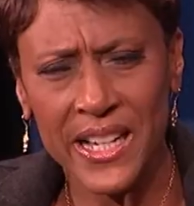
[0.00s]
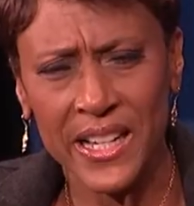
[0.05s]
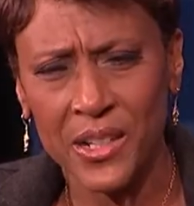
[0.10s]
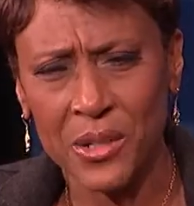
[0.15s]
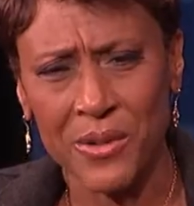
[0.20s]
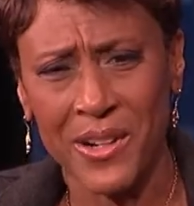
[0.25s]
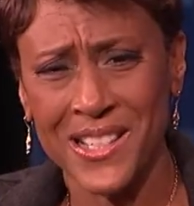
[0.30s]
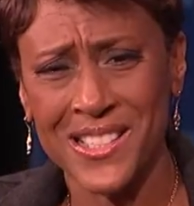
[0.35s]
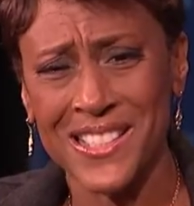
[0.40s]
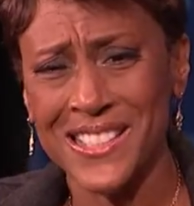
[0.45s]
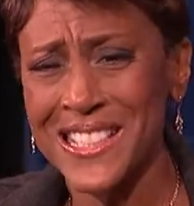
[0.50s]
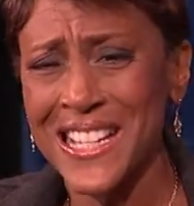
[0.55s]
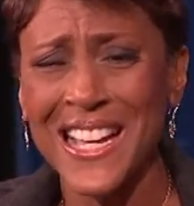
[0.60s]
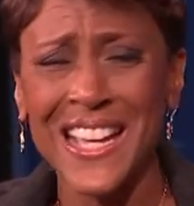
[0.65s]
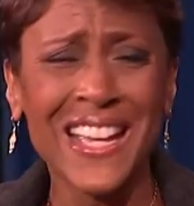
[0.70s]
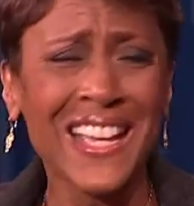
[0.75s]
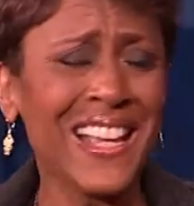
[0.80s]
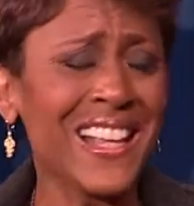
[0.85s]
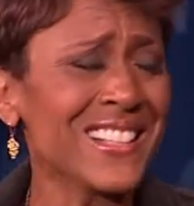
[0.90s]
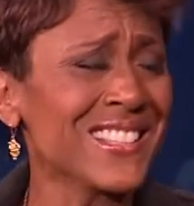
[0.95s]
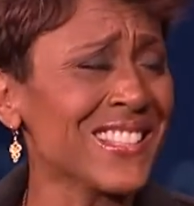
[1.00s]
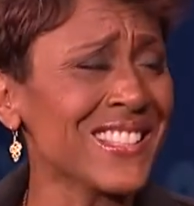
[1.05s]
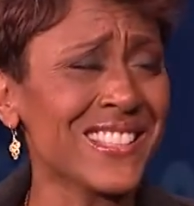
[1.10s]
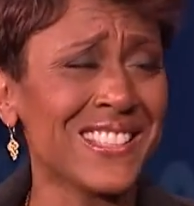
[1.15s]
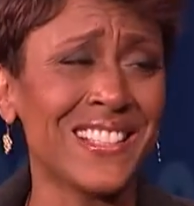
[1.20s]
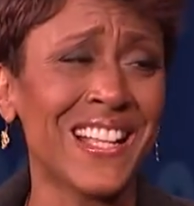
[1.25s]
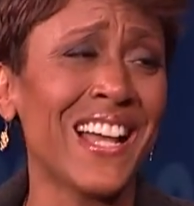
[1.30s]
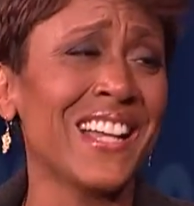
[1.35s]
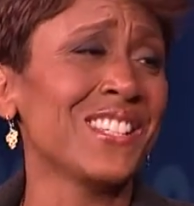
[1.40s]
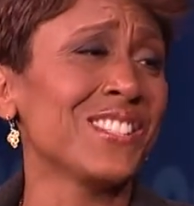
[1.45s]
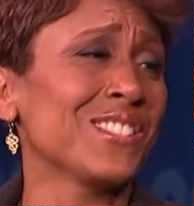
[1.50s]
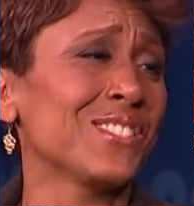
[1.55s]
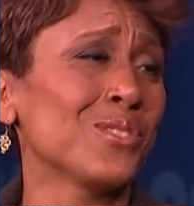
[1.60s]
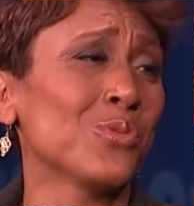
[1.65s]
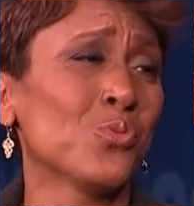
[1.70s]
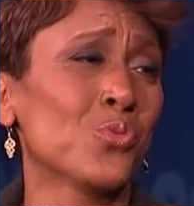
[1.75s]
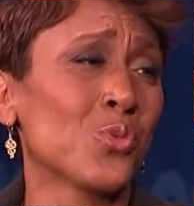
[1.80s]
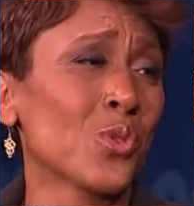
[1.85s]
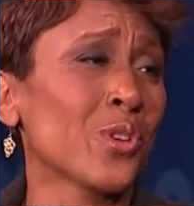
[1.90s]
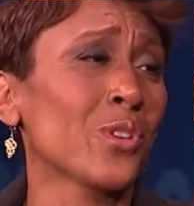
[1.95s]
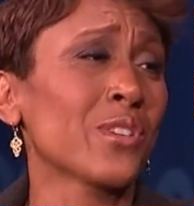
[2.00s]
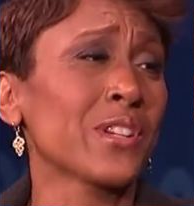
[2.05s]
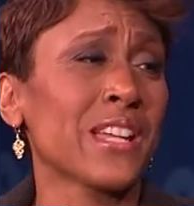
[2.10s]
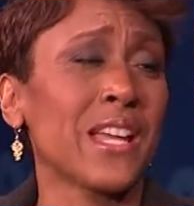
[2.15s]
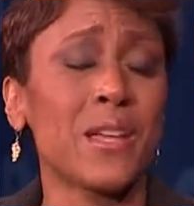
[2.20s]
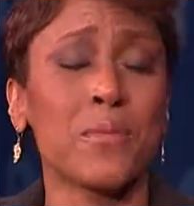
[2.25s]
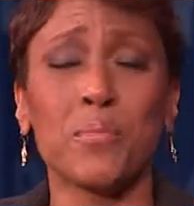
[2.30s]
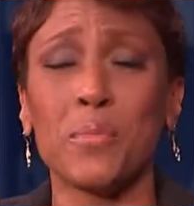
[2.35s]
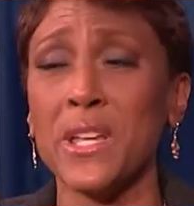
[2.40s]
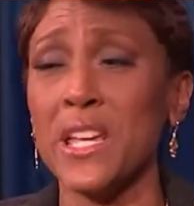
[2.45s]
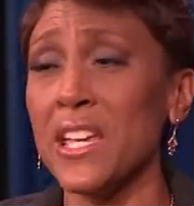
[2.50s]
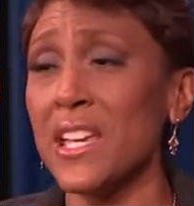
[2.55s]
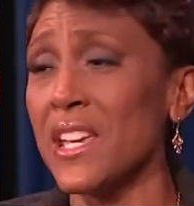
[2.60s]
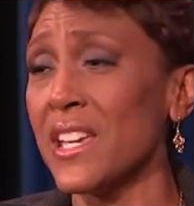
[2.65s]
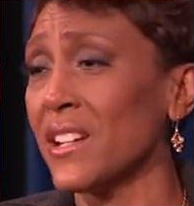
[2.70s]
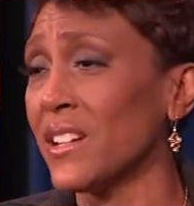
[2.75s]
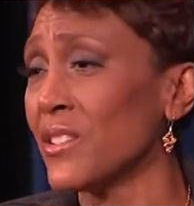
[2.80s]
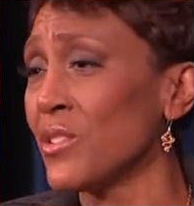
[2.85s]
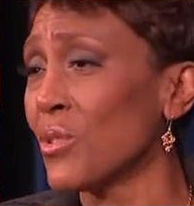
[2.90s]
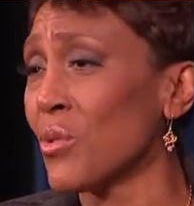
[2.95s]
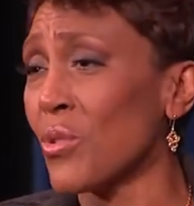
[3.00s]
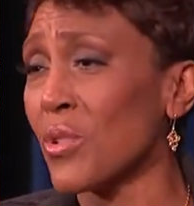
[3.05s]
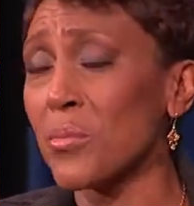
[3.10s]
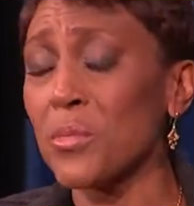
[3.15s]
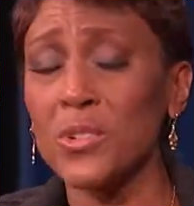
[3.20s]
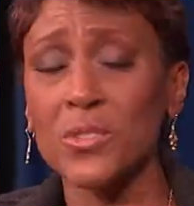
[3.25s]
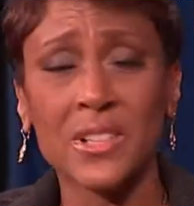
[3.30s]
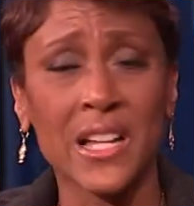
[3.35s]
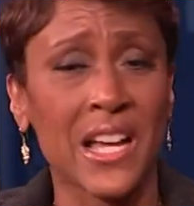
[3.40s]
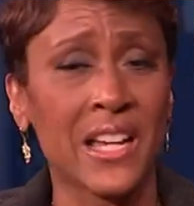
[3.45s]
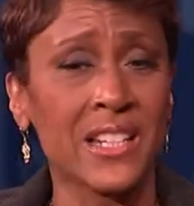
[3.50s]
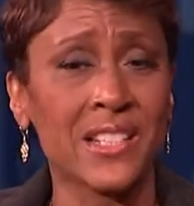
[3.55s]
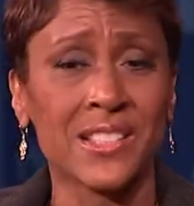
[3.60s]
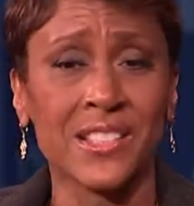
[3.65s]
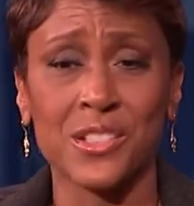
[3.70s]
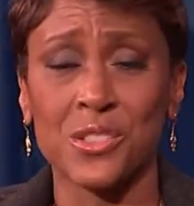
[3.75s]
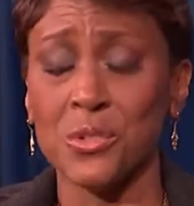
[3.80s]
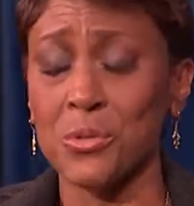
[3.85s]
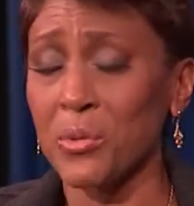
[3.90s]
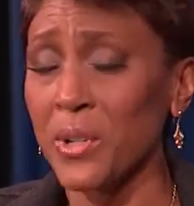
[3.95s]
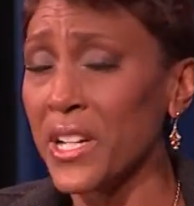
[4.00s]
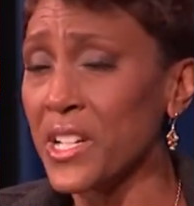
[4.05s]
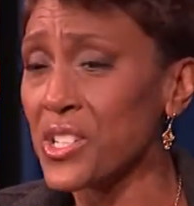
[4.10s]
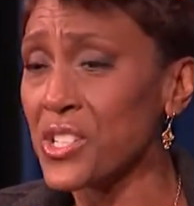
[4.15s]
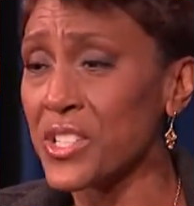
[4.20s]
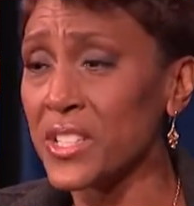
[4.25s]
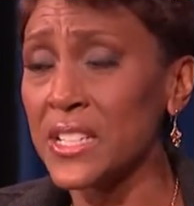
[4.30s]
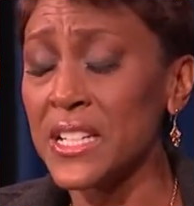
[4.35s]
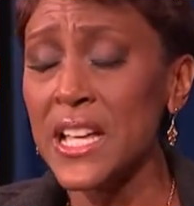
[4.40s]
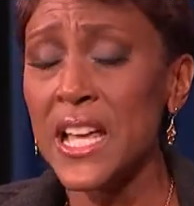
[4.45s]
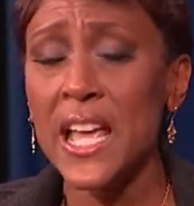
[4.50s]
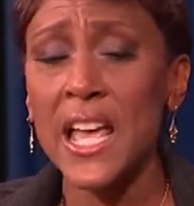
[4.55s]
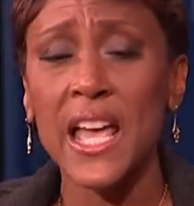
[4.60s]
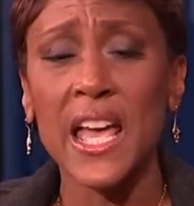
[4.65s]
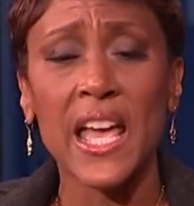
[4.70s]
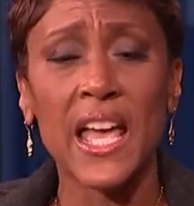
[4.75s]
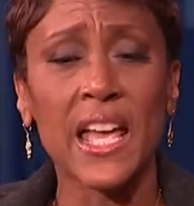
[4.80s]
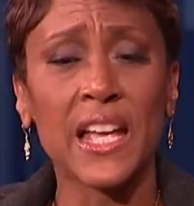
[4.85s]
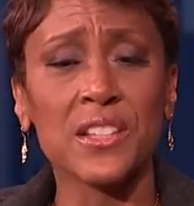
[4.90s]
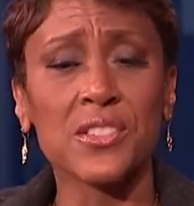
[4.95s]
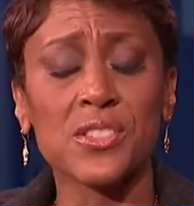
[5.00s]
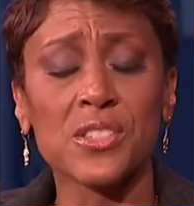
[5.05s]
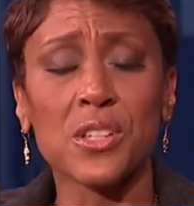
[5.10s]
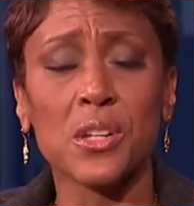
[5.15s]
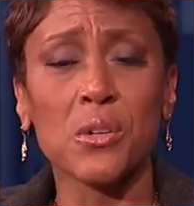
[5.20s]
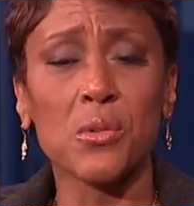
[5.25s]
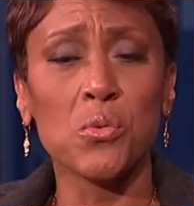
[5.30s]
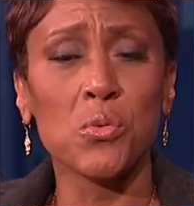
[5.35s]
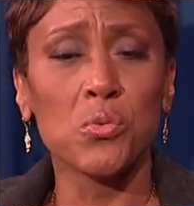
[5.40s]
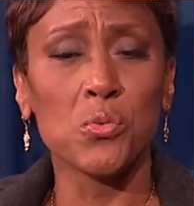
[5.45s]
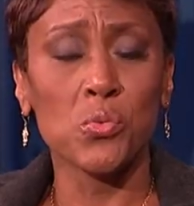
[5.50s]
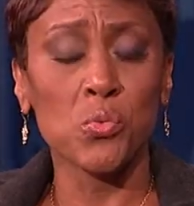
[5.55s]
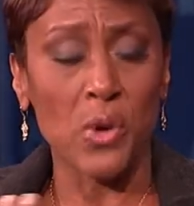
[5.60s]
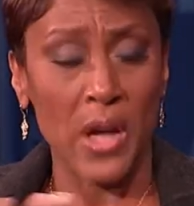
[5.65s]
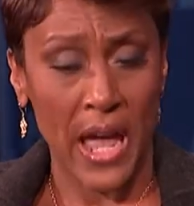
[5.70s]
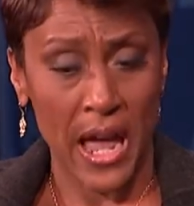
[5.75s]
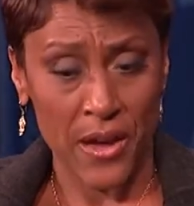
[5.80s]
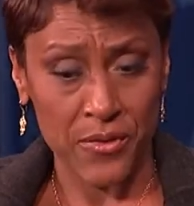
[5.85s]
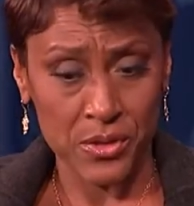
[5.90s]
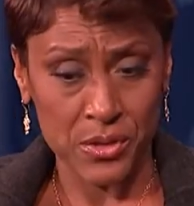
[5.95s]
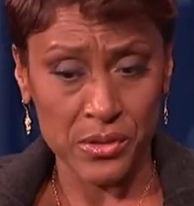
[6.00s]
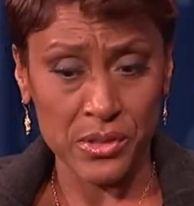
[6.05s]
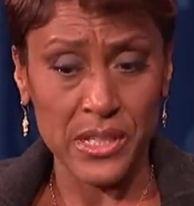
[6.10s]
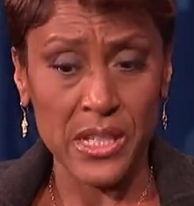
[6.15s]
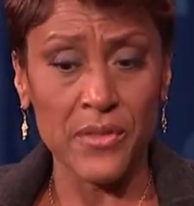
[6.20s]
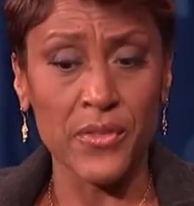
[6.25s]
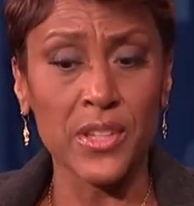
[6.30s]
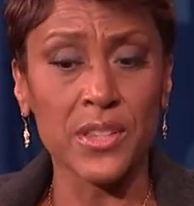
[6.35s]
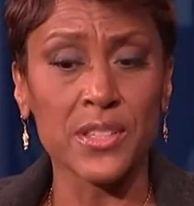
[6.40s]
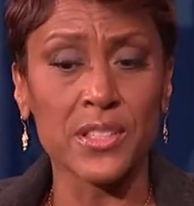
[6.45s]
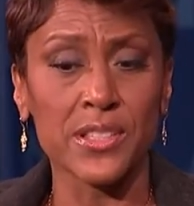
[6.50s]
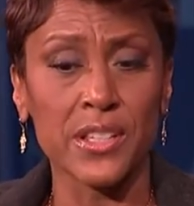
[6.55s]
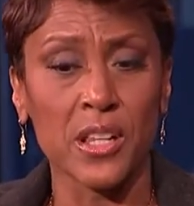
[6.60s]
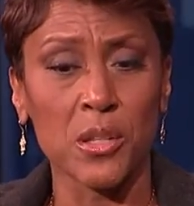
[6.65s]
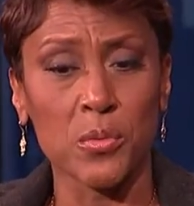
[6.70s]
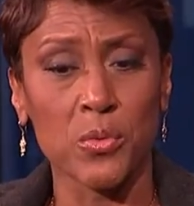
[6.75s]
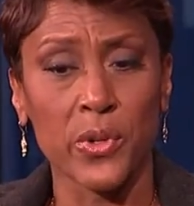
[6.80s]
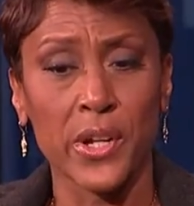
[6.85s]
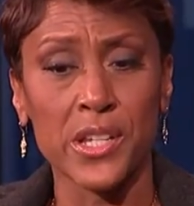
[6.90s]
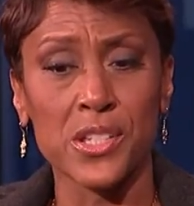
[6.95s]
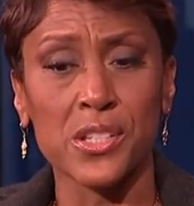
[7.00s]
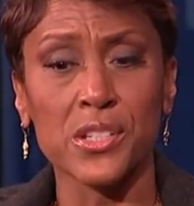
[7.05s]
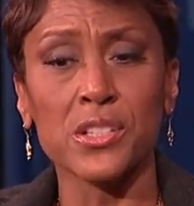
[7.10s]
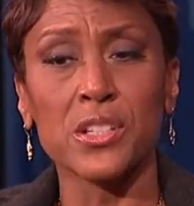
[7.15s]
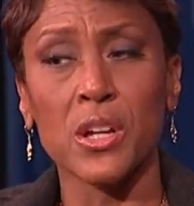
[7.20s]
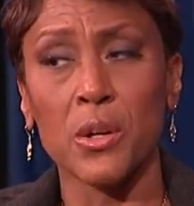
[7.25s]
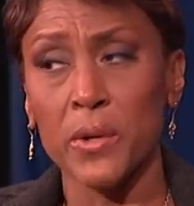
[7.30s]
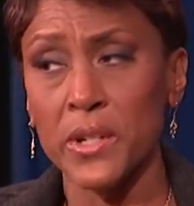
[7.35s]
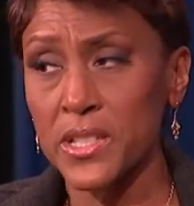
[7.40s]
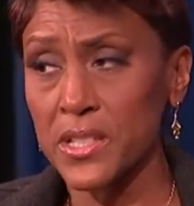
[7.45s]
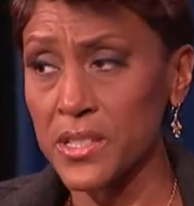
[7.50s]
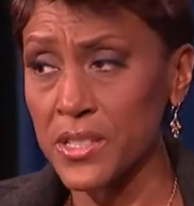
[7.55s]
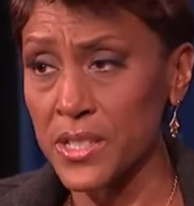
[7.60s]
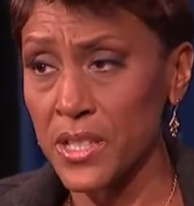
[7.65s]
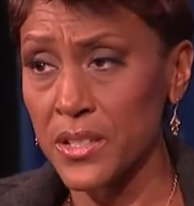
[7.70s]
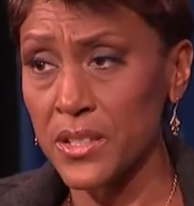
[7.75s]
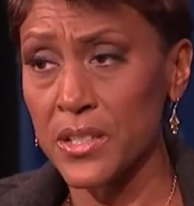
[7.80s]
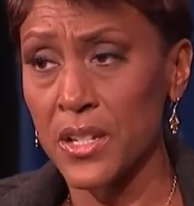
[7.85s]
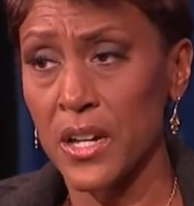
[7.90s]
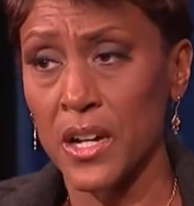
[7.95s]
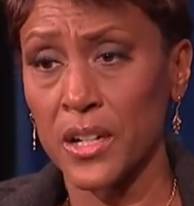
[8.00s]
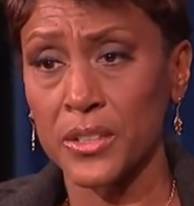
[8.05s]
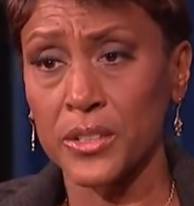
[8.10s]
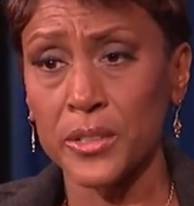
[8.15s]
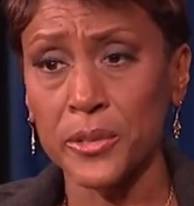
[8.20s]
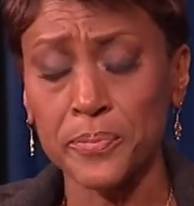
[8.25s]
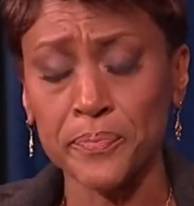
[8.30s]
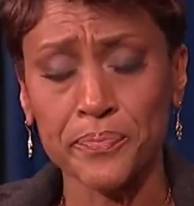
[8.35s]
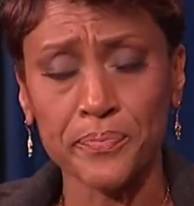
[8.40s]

of crisis, it's just nice to work and be in a normal kind of situation. And so after leaving the celebration, going to see the doctor,